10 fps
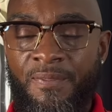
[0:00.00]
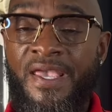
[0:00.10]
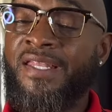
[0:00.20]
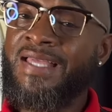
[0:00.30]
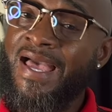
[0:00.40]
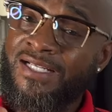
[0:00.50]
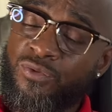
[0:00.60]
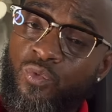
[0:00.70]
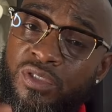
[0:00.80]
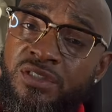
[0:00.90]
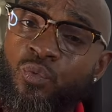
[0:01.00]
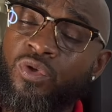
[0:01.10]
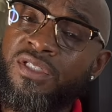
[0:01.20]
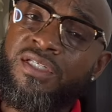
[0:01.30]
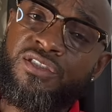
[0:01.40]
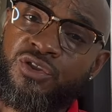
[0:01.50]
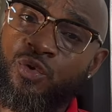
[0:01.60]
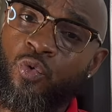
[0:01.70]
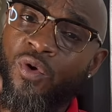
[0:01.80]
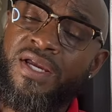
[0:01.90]
And it actually leans
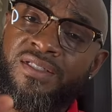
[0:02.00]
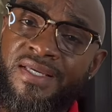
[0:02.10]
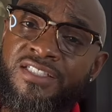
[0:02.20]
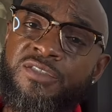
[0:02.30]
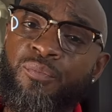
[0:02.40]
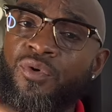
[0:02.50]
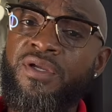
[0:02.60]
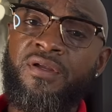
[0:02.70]
great in spring.